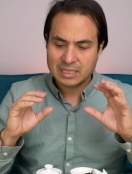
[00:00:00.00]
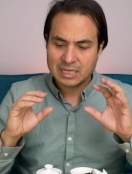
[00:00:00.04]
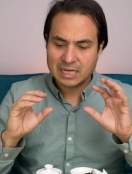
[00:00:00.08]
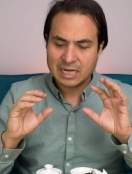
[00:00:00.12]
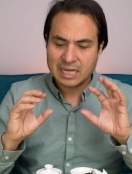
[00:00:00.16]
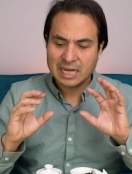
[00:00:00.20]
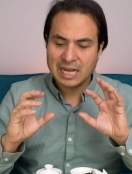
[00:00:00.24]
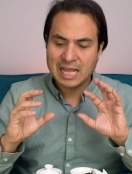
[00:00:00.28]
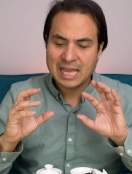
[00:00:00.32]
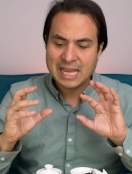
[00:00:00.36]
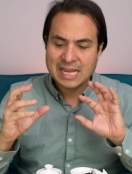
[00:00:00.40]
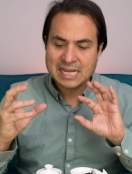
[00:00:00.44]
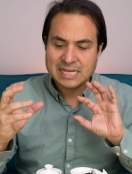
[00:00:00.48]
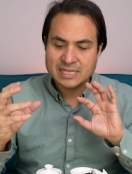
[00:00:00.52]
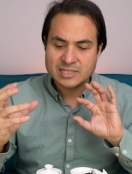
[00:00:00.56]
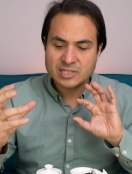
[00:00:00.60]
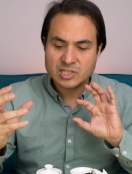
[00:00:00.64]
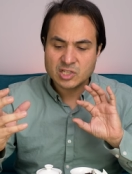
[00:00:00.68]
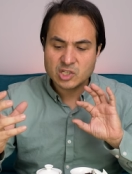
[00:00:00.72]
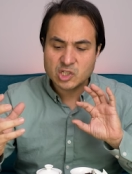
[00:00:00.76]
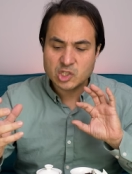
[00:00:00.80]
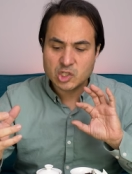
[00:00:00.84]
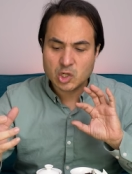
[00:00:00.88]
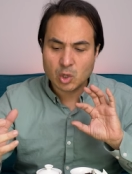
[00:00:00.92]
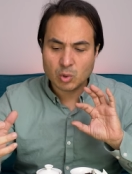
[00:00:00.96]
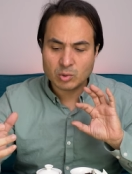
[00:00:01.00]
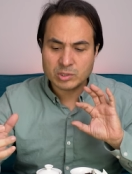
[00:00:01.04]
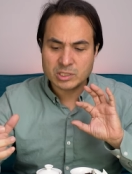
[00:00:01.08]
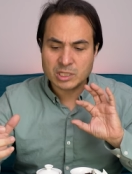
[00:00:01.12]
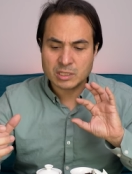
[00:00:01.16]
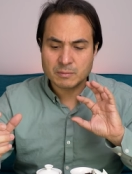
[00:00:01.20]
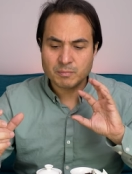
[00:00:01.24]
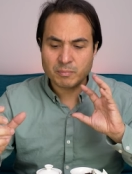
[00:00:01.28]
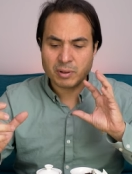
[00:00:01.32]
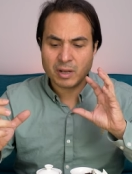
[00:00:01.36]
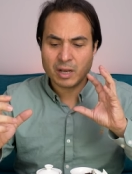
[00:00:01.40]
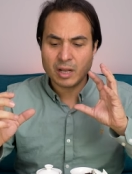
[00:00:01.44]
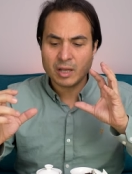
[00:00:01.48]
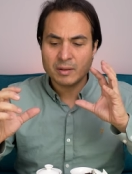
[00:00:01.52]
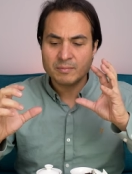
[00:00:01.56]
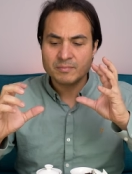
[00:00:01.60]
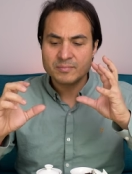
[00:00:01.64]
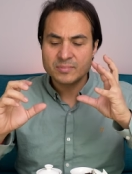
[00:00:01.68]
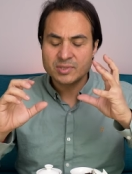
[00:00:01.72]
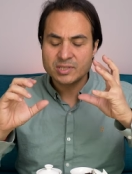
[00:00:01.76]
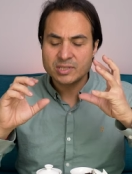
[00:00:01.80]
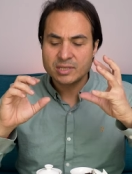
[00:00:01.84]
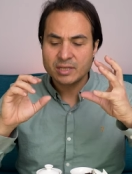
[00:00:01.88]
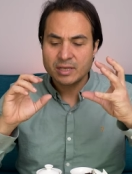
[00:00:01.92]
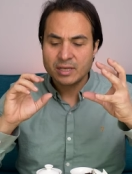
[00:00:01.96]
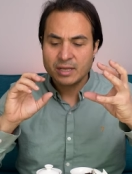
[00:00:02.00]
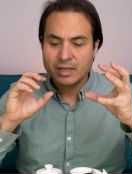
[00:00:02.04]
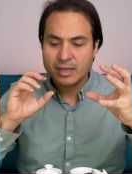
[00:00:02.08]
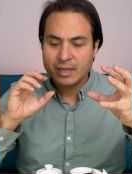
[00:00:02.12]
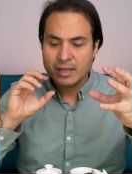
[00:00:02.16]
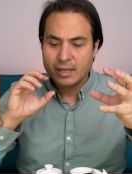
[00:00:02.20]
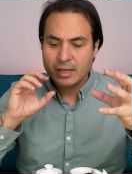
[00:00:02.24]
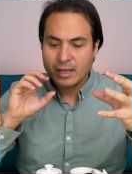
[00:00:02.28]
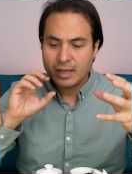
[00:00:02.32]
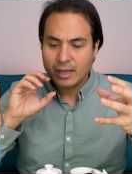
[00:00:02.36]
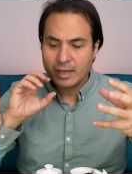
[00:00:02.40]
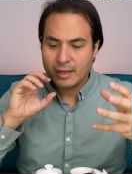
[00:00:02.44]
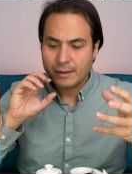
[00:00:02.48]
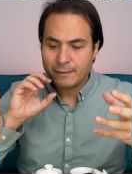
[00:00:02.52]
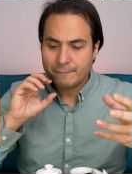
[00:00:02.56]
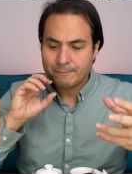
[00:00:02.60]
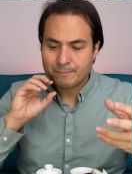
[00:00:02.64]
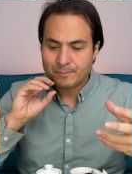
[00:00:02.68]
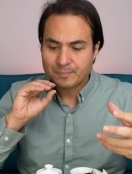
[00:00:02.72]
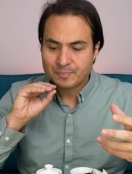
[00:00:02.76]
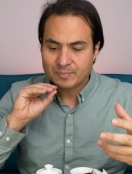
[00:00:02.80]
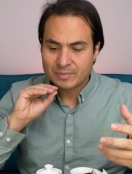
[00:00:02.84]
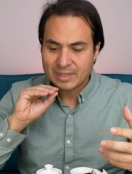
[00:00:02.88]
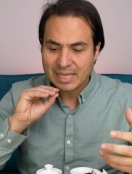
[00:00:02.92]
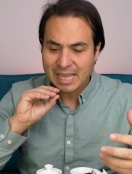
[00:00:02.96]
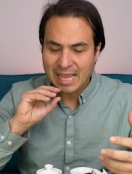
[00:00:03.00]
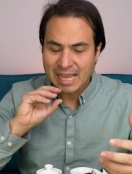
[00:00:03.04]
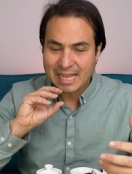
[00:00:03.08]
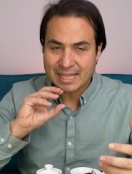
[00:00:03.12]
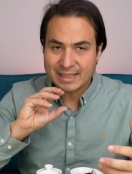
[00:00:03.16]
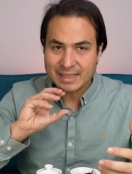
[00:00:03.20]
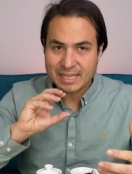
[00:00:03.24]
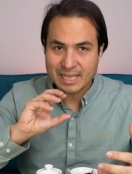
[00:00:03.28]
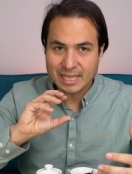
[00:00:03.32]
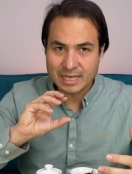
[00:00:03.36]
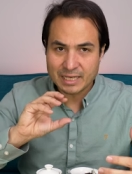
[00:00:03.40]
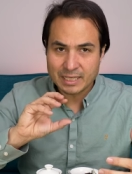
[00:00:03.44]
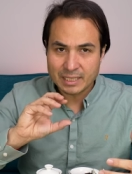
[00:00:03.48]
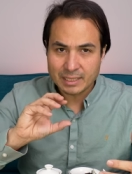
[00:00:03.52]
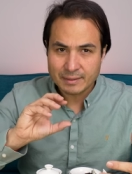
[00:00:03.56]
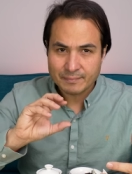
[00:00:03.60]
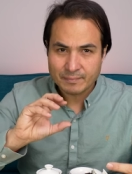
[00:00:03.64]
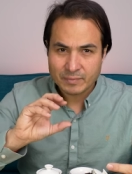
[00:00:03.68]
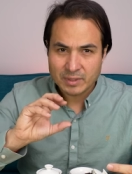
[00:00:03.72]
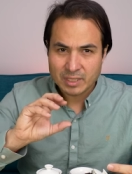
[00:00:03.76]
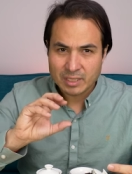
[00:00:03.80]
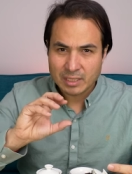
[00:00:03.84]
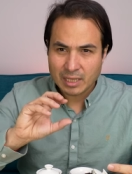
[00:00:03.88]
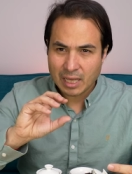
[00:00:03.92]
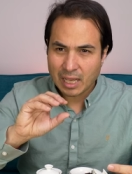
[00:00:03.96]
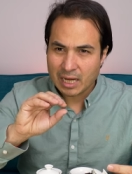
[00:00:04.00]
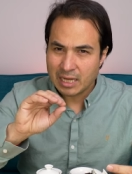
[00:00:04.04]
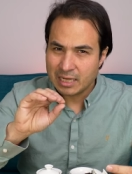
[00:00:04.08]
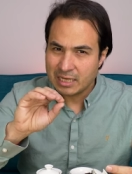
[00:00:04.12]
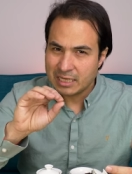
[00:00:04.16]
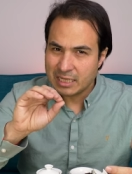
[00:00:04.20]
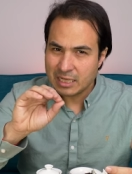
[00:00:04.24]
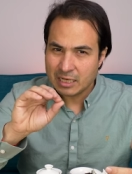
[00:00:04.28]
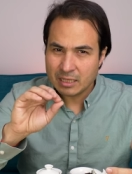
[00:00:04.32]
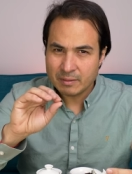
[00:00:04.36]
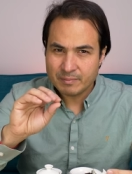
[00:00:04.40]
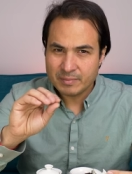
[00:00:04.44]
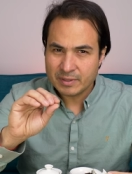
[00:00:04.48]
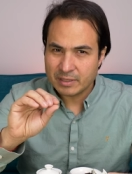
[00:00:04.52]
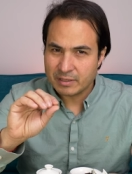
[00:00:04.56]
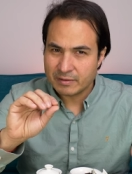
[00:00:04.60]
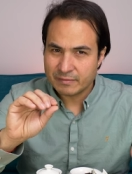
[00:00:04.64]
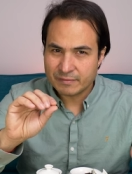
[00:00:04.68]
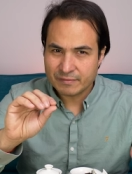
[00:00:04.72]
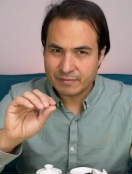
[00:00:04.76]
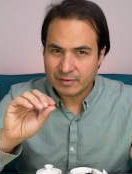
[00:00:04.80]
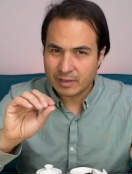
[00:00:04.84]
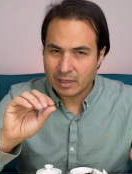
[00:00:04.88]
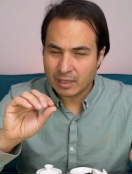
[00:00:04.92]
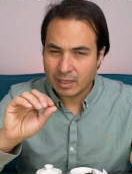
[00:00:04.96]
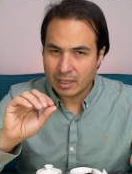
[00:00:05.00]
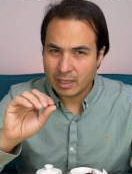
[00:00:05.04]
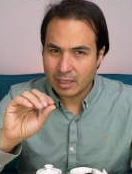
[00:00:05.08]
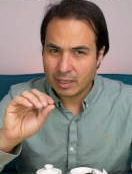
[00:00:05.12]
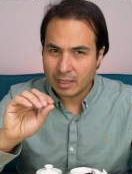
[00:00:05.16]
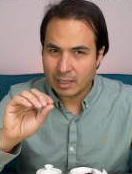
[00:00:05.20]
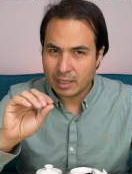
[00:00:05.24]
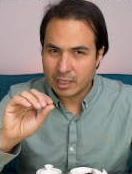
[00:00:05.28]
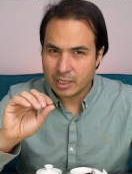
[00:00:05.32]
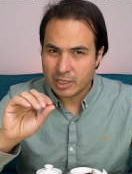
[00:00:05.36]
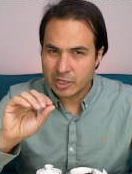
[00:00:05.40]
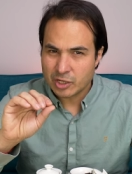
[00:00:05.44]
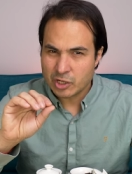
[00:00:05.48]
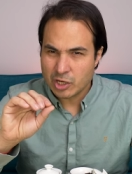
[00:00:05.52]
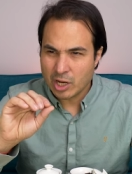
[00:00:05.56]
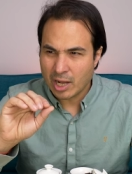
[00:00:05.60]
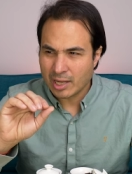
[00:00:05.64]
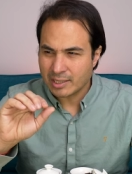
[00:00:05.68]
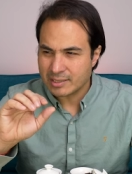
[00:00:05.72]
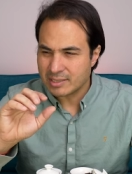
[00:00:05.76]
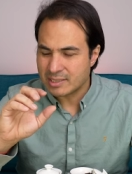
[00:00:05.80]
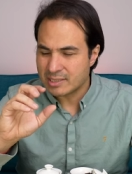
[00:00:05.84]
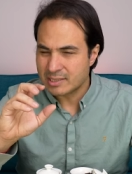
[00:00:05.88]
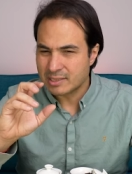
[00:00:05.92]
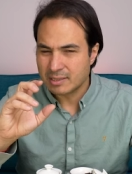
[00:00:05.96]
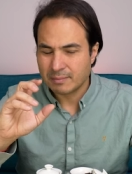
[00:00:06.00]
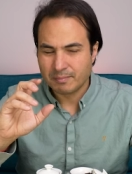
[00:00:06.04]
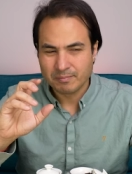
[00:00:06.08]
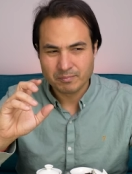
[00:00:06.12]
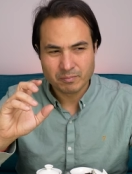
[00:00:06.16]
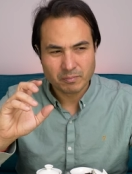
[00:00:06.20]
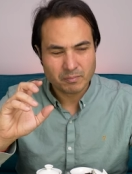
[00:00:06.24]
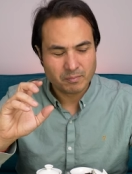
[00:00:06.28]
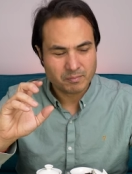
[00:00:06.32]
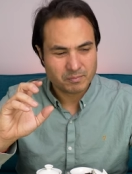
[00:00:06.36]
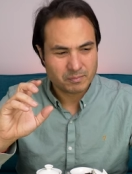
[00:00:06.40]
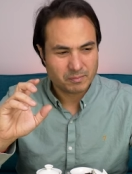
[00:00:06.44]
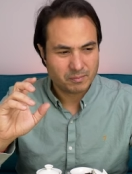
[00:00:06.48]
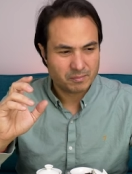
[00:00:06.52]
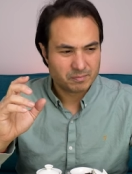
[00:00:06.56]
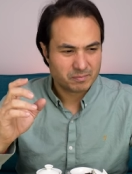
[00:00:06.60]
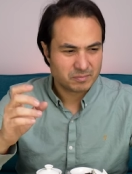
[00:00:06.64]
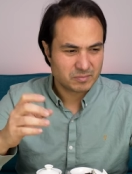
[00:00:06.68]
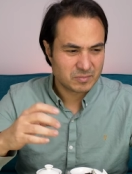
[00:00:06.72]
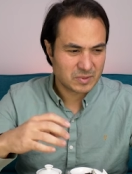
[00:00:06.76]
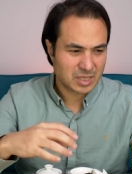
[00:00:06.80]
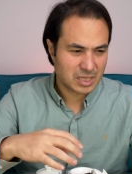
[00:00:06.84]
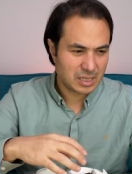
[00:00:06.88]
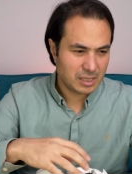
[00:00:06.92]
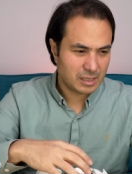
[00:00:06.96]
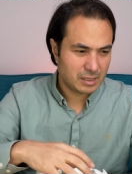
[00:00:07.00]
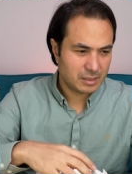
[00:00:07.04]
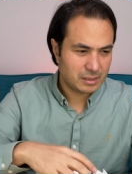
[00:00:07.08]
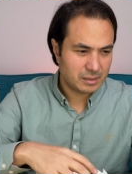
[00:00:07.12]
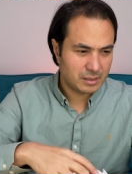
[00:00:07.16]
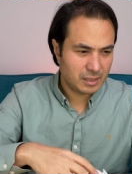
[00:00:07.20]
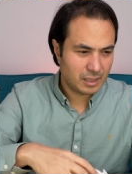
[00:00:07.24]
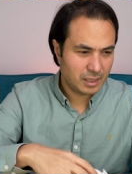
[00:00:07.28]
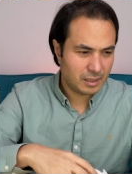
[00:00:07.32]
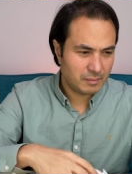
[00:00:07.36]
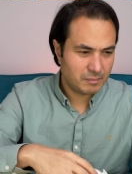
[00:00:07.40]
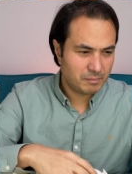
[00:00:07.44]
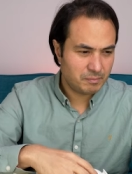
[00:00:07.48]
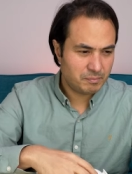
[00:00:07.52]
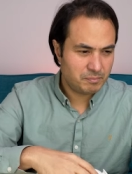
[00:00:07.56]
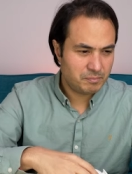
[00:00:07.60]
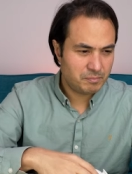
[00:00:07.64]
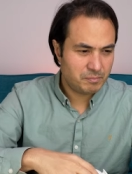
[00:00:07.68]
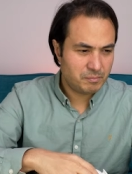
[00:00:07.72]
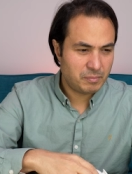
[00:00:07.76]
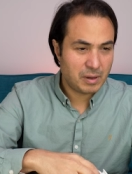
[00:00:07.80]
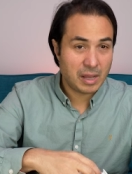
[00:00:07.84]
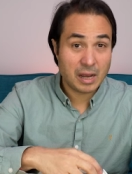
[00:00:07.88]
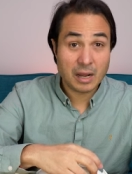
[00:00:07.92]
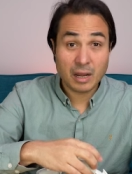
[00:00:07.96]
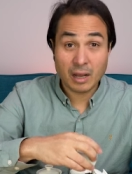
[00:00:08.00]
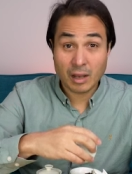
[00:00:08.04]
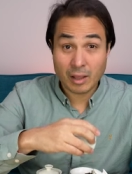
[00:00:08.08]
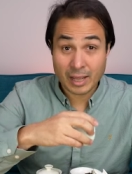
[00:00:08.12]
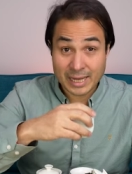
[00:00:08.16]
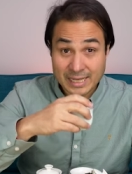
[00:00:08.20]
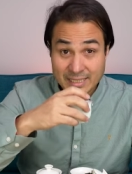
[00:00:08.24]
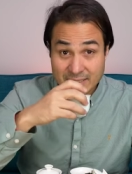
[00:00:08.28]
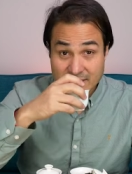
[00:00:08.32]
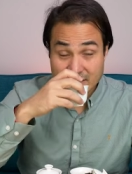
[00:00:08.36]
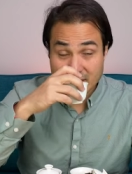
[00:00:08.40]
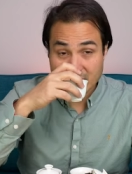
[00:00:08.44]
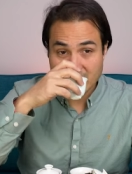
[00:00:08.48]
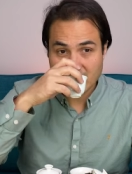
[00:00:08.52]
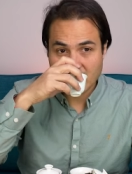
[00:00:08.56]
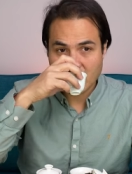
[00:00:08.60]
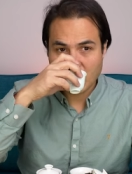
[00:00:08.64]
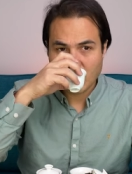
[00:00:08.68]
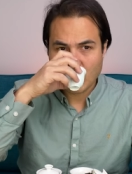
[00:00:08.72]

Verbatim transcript: clays salted plums um, and then a little bit of uh, nuts um, but light